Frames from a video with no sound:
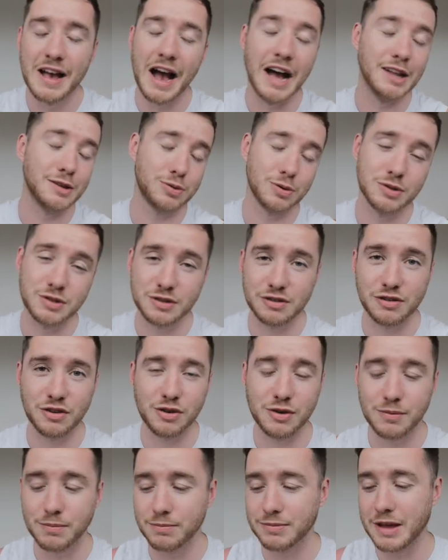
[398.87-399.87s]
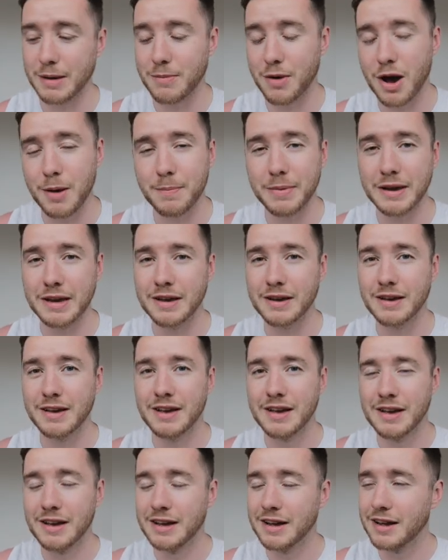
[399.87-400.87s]
And to be honest with you, they might be
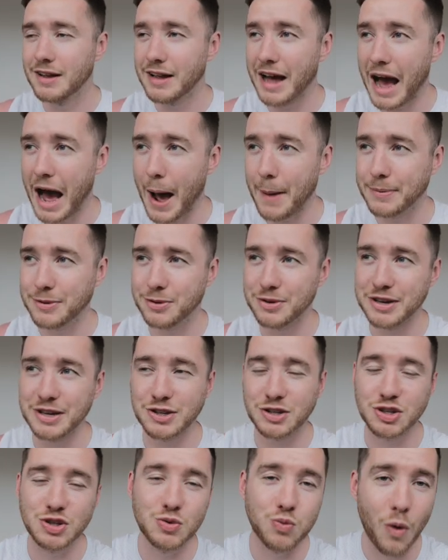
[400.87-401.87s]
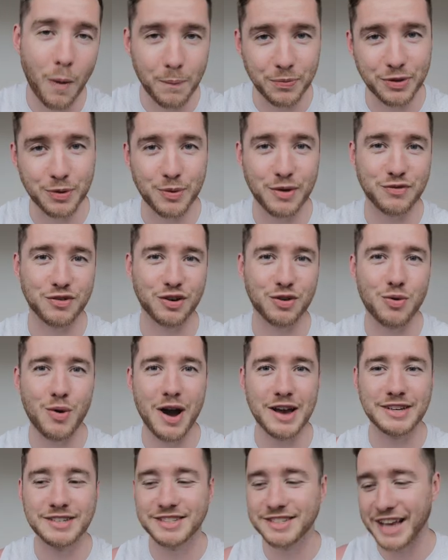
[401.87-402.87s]
absolutely swamped with
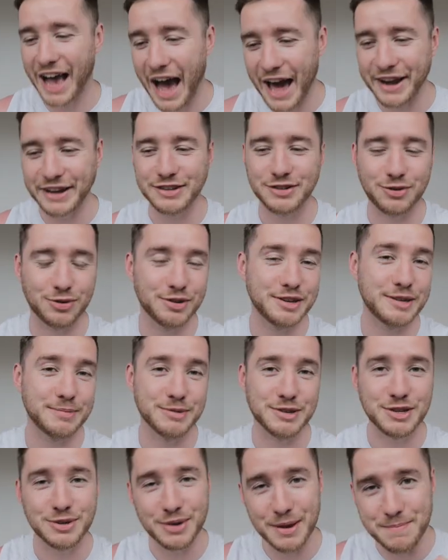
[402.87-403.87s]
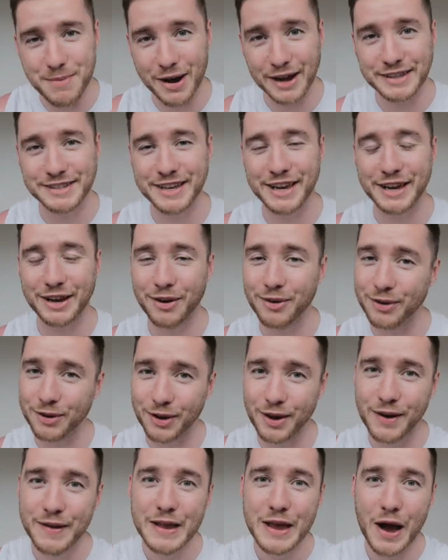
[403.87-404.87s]
requests, and it's Christmas, so it might take
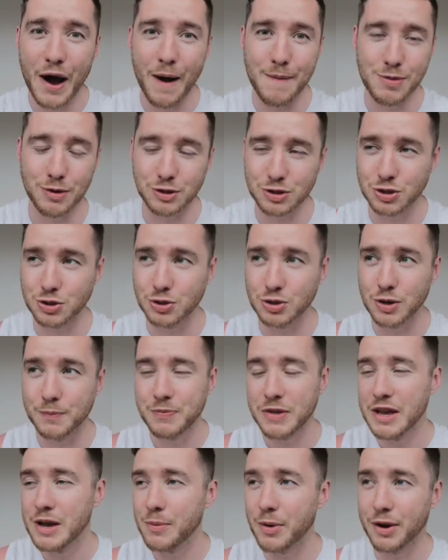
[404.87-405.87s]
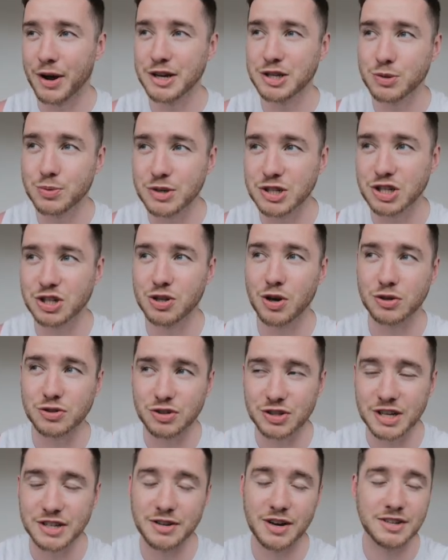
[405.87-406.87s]
longer, I'm not sure. When I switched stocks and
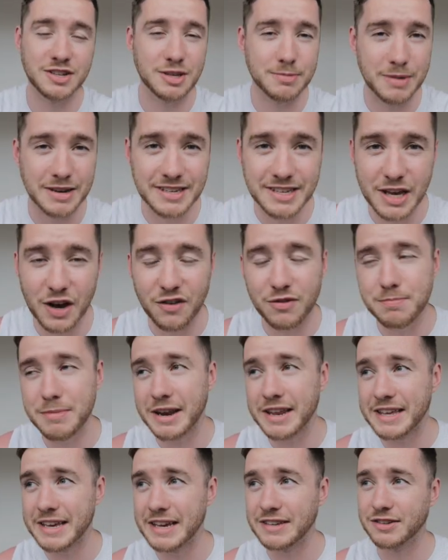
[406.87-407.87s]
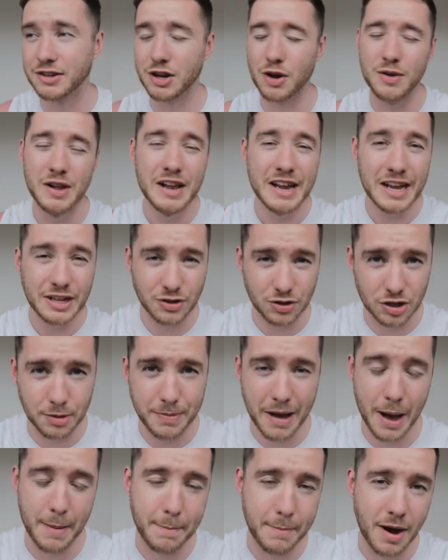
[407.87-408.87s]
shares ISAs myself many years ago, it took
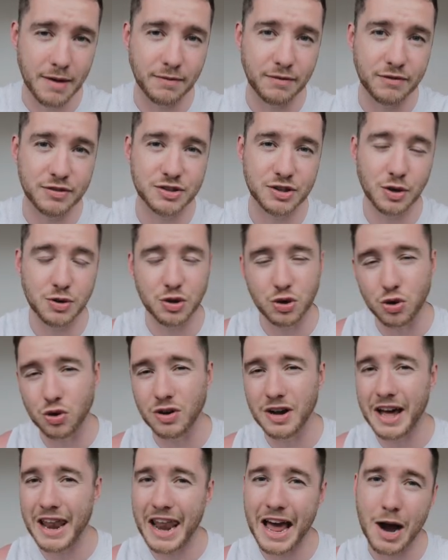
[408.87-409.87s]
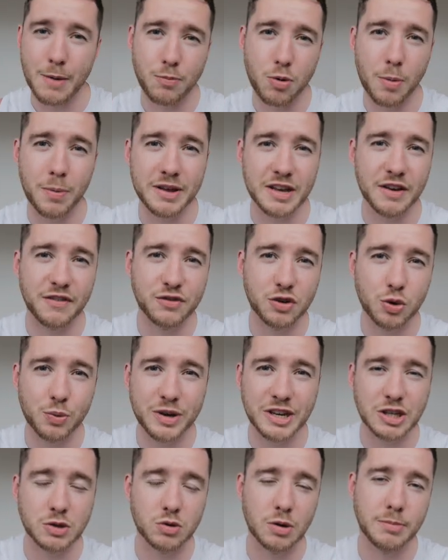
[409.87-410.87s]
about a month, so you got to allow probably a few
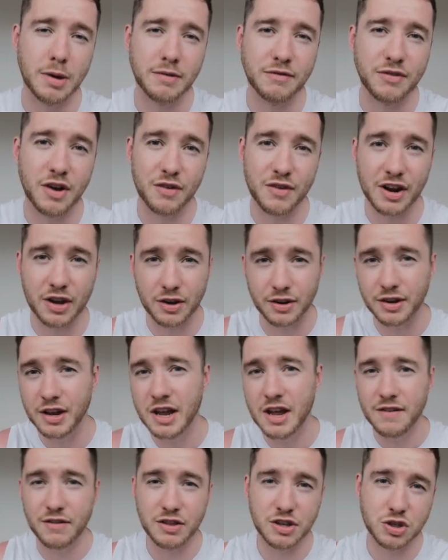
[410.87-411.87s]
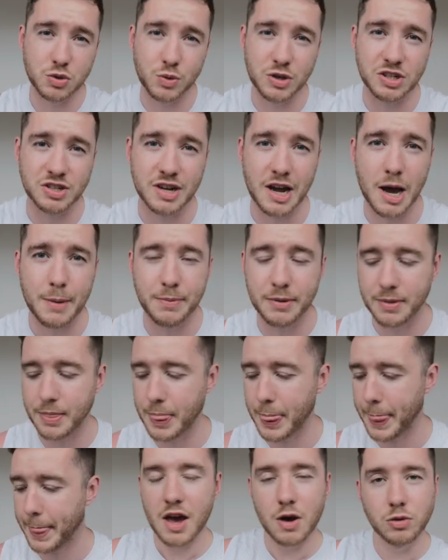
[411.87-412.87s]
weeks to a month, I reckon, for the switch to happen.
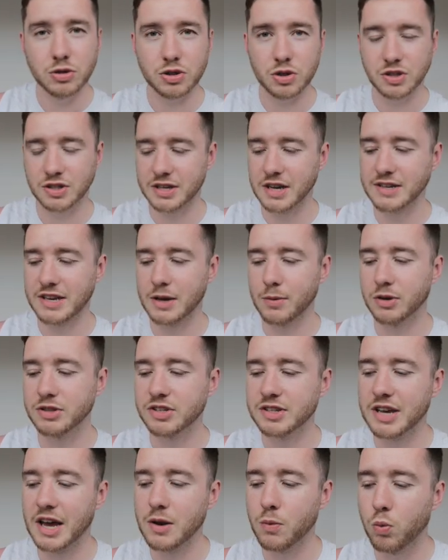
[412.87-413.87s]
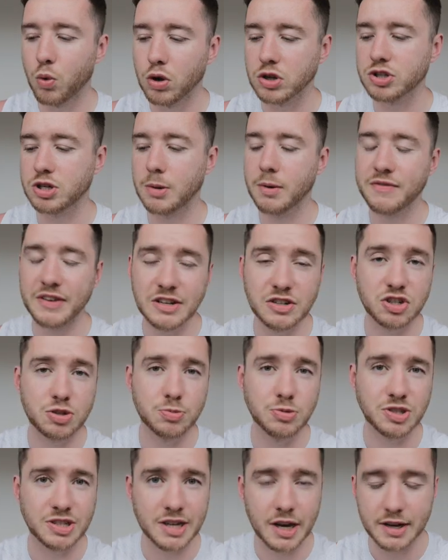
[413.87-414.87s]
It also says here once again, what type of
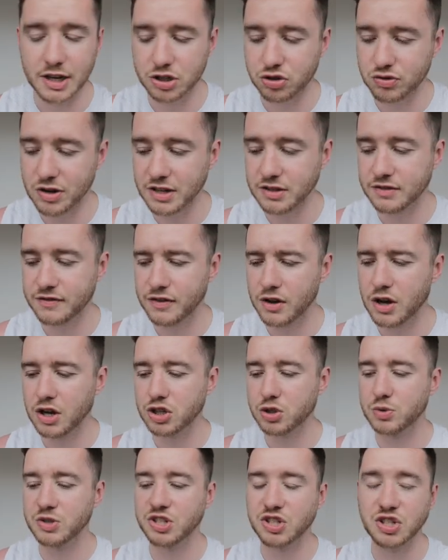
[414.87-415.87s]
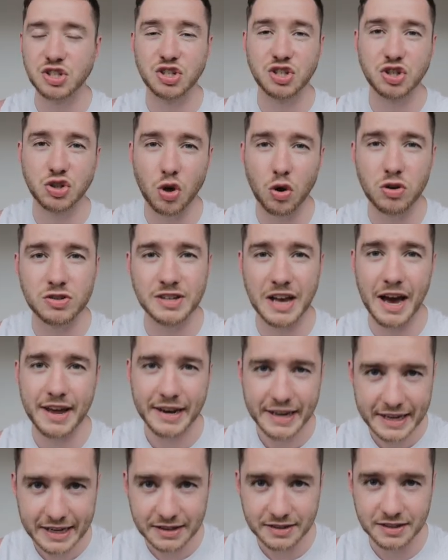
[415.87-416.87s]
instruments can I transfer? So it's just stocks and
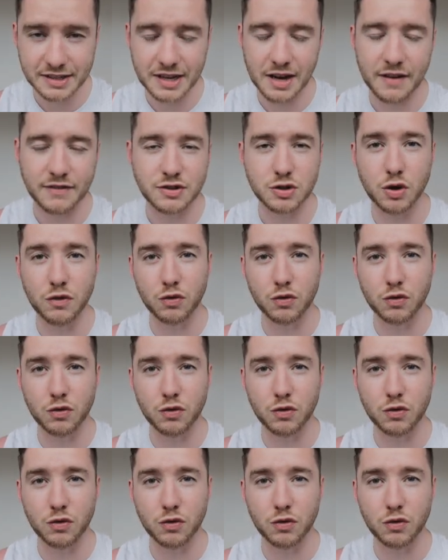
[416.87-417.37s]
ETFs.